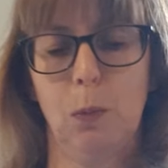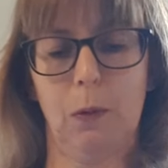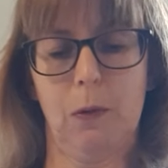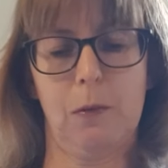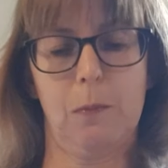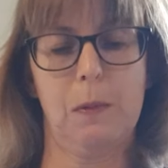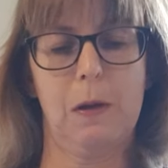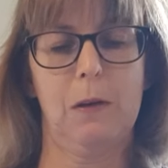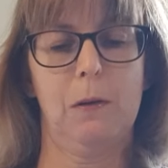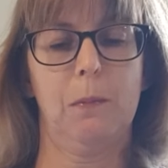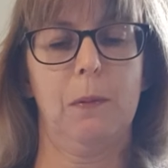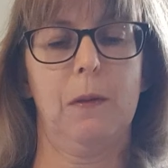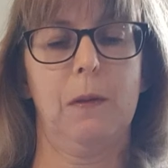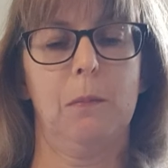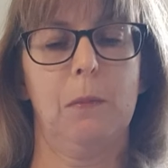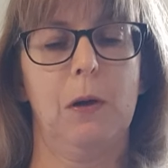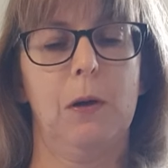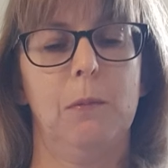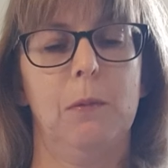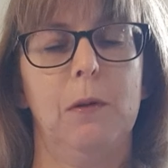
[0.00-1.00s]
ones made up at the
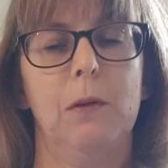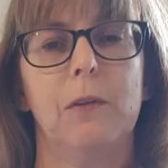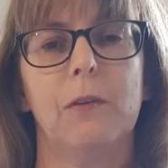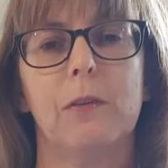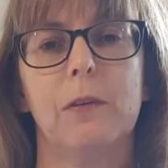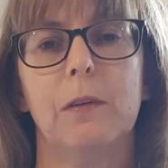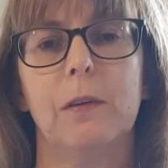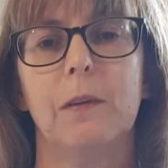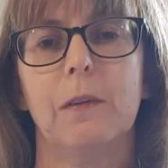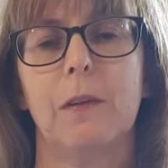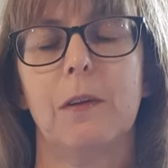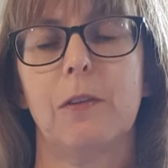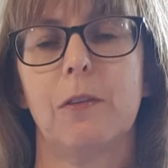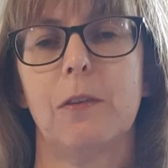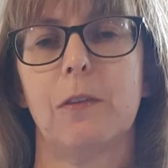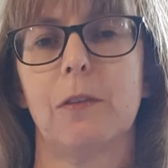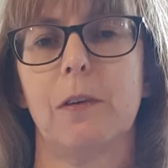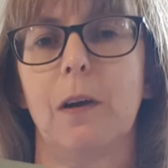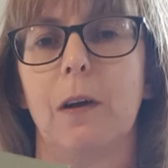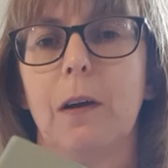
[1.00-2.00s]
moment. This
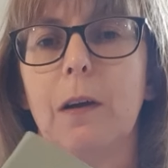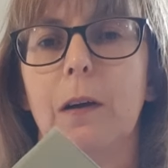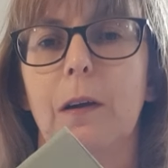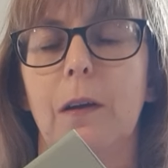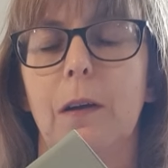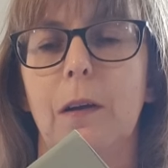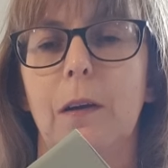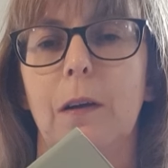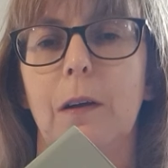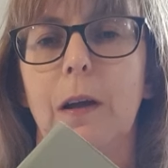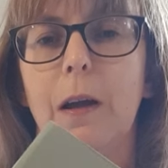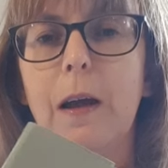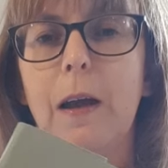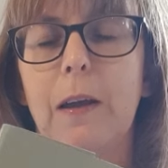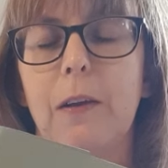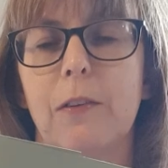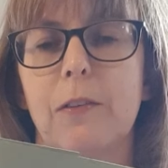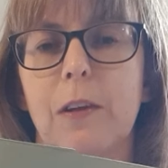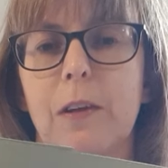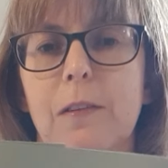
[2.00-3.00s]
is a
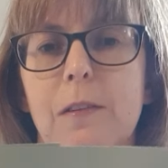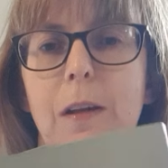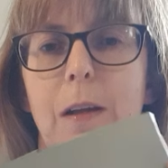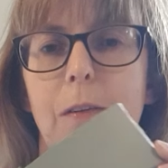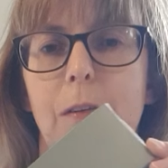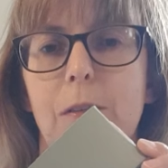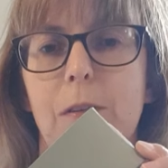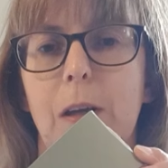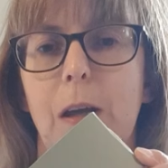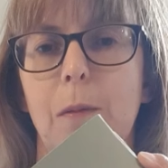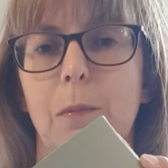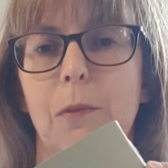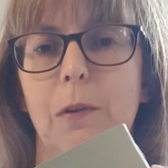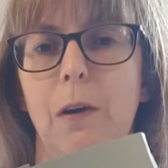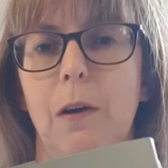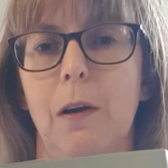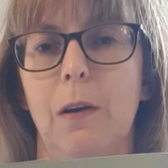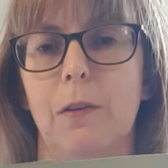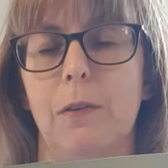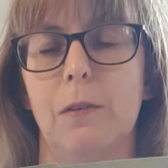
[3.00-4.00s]
A6 landscape
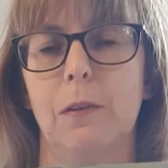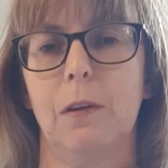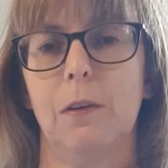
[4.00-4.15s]
size.